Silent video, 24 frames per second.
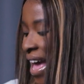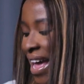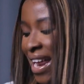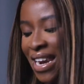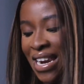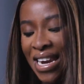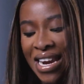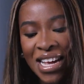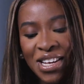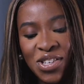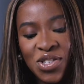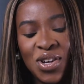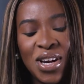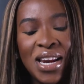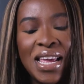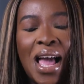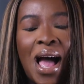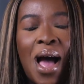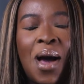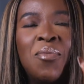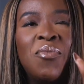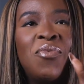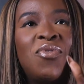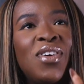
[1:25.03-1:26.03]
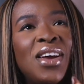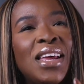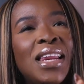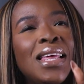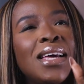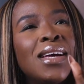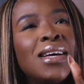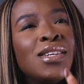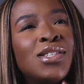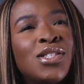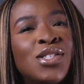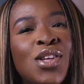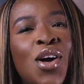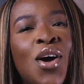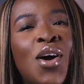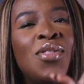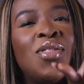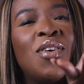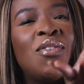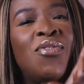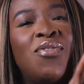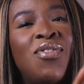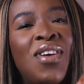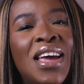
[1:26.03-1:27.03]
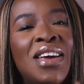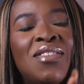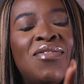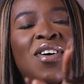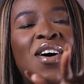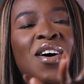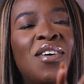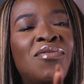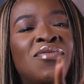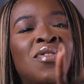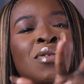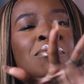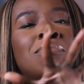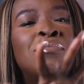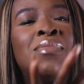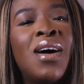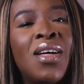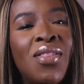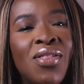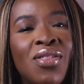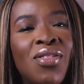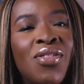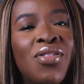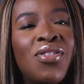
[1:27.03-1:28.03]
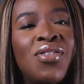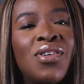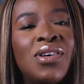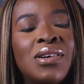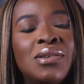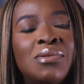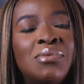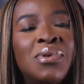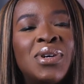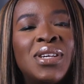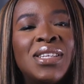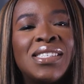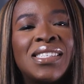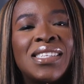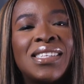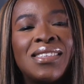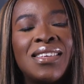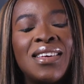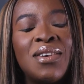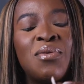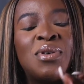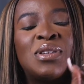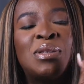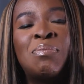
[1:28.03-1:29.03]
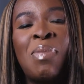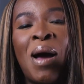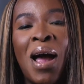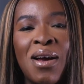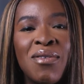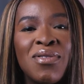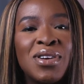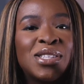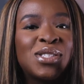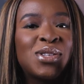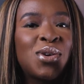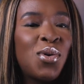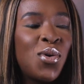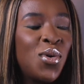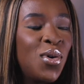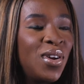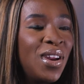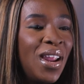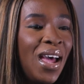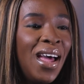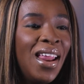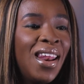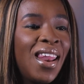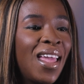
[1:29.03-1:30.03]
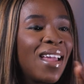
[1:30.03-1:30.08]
literally I'm feeling as though the flavor of the month was Paris Corner.